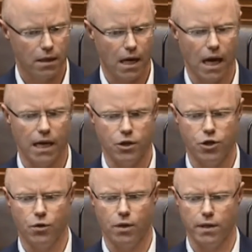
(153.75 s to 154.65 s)

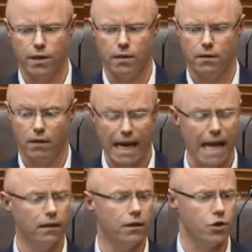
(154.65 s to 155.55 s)
insurance, like
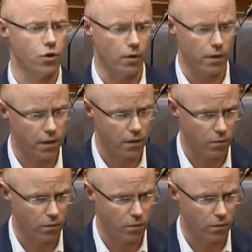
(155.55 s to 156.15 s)
health insurance,